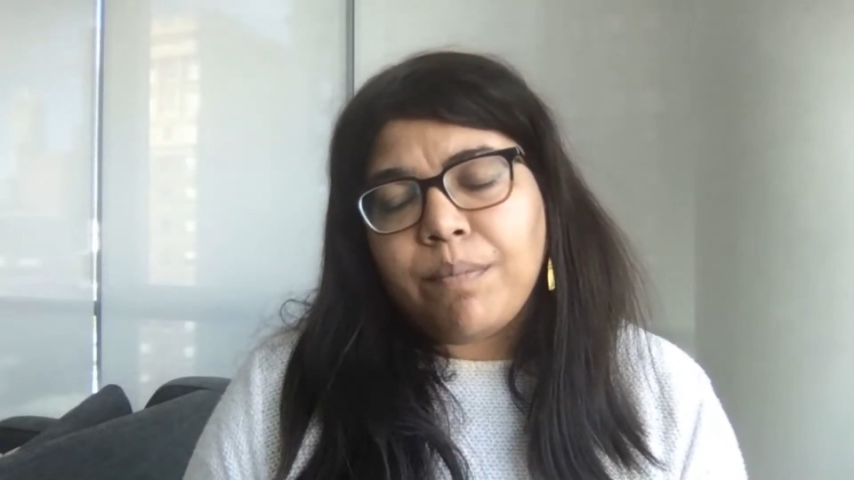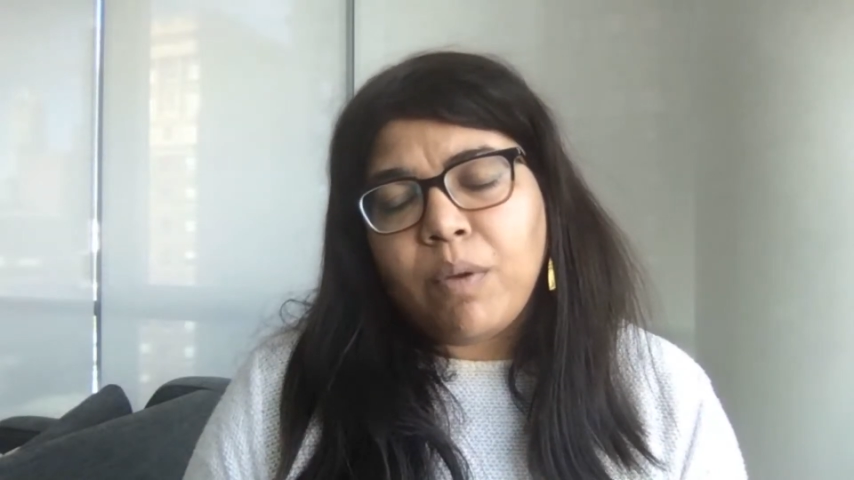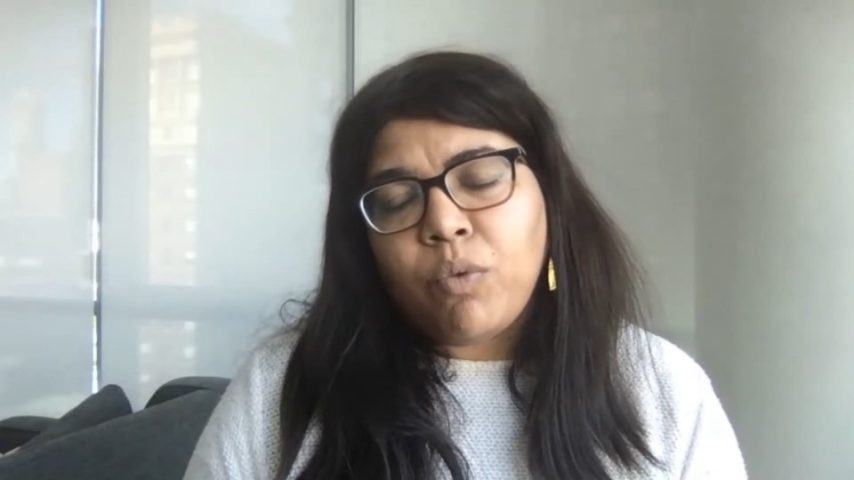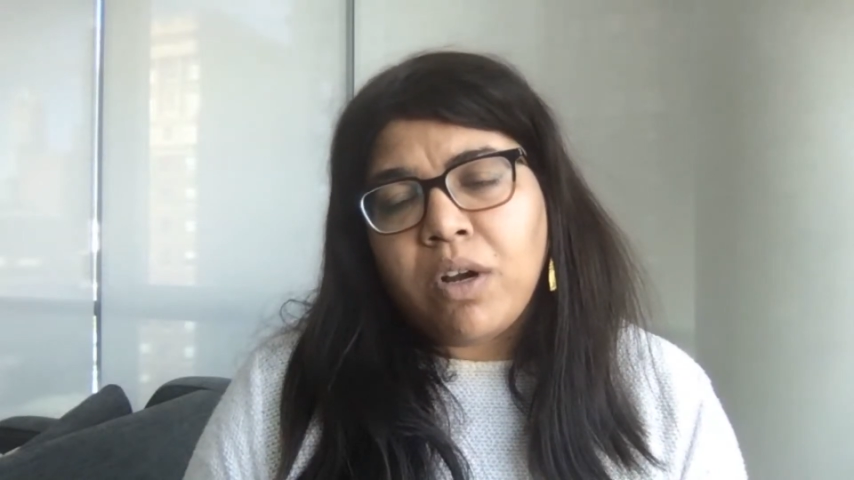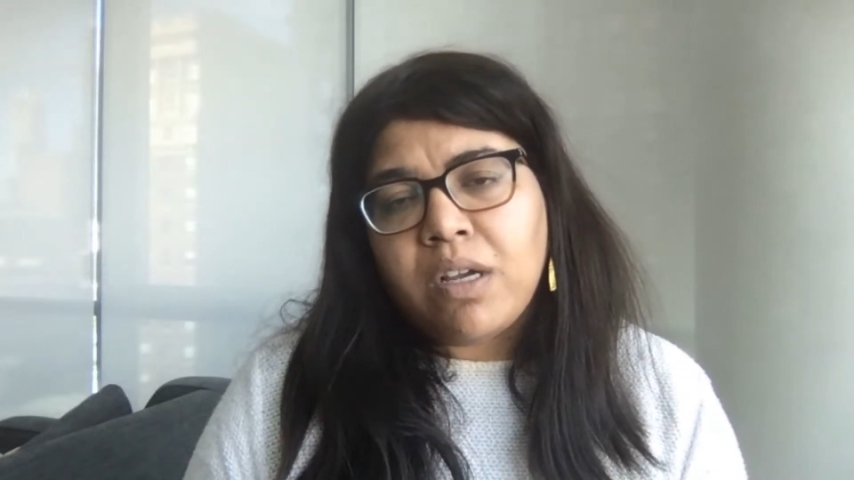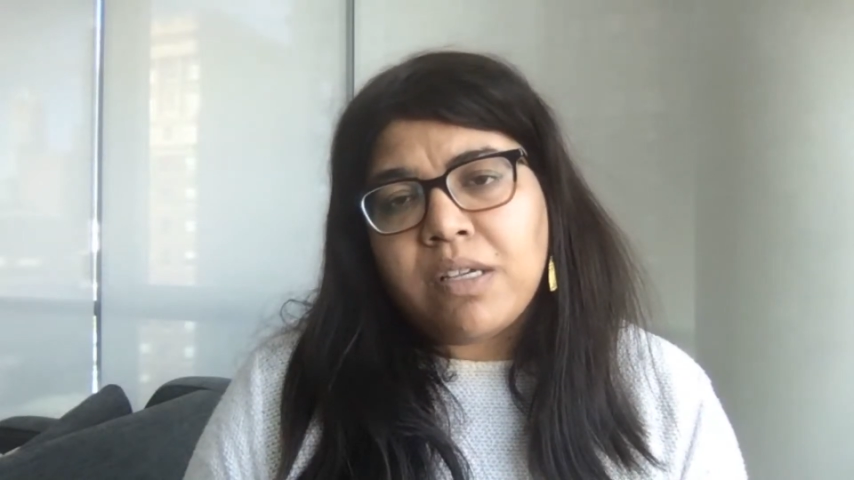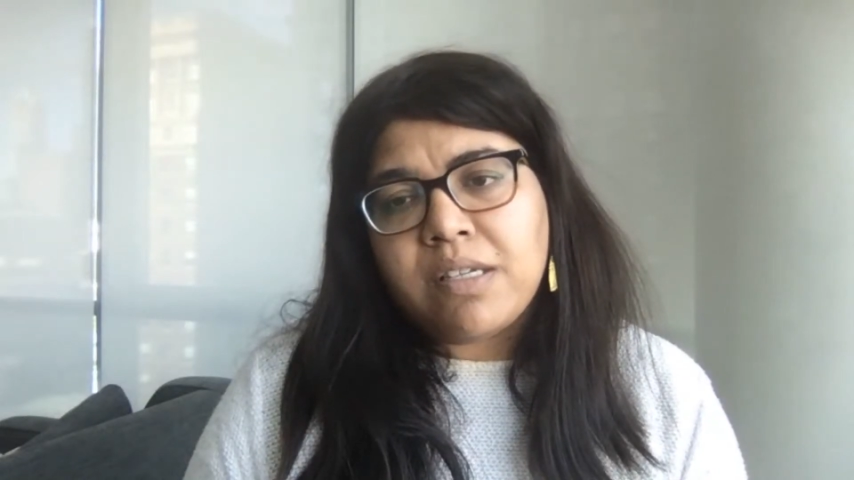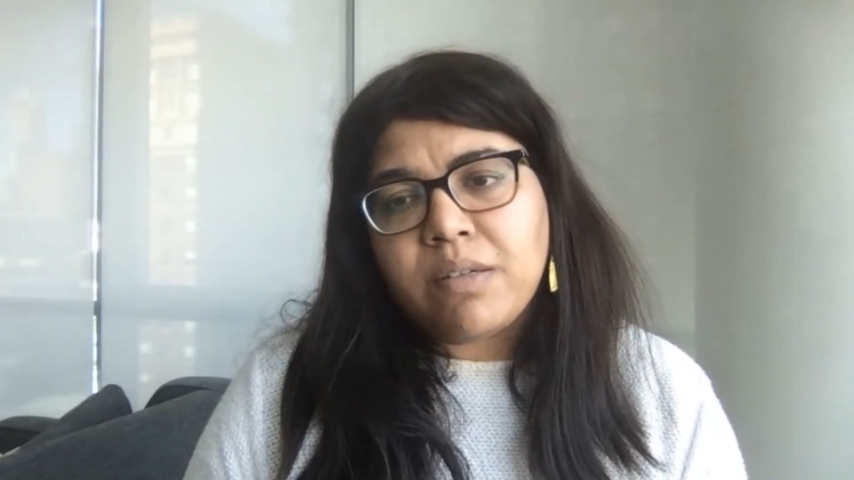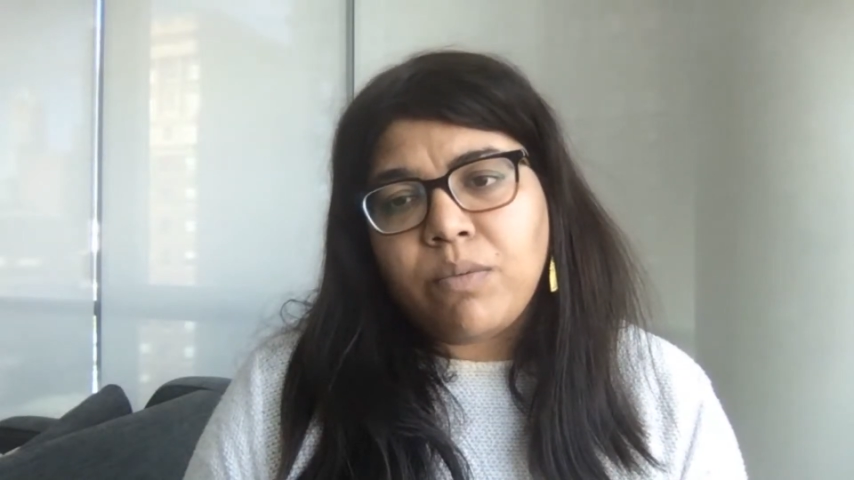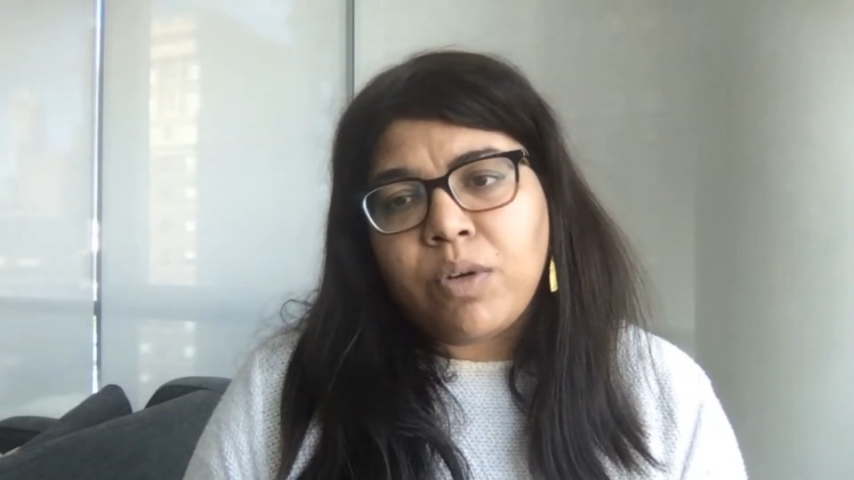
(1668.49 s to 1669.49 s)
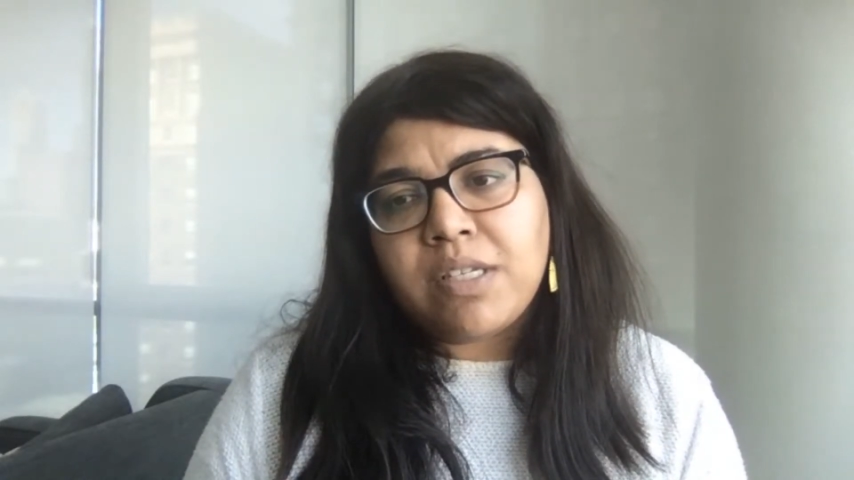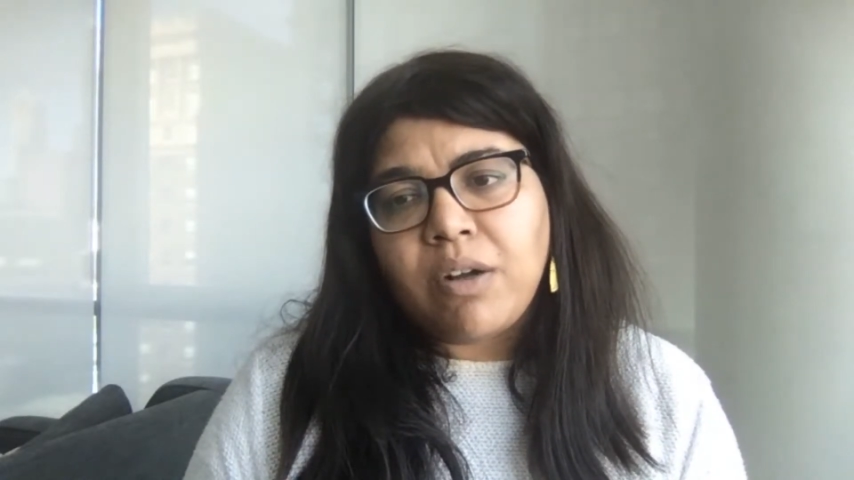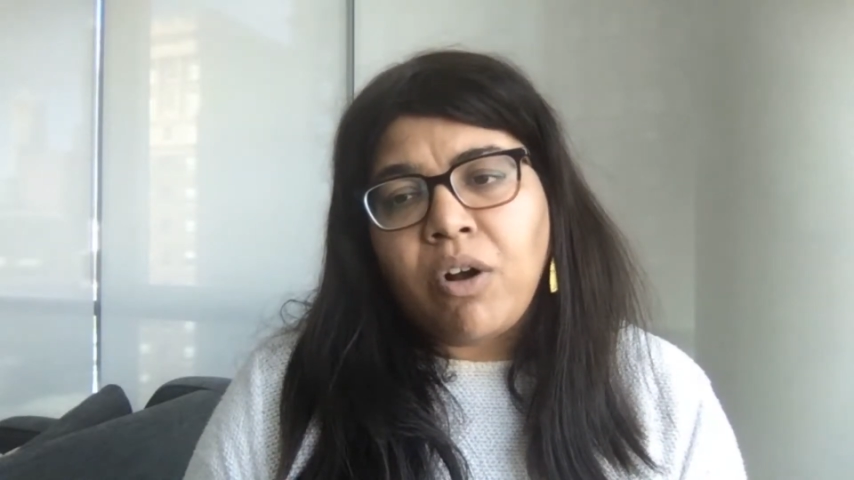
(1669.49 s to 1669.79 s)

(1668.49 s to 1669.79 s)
was